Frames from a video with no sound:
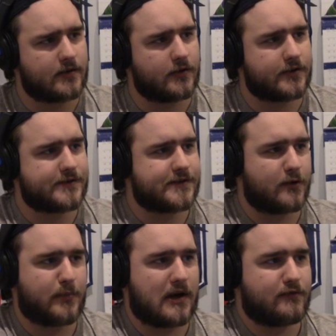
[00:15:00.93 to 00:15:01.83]
a look and see how
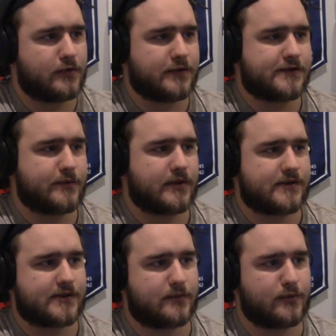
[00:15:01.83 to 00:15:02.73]
Byfield's doing at
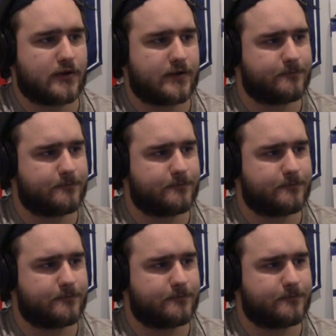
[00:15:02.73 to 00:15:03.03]
Sudbury.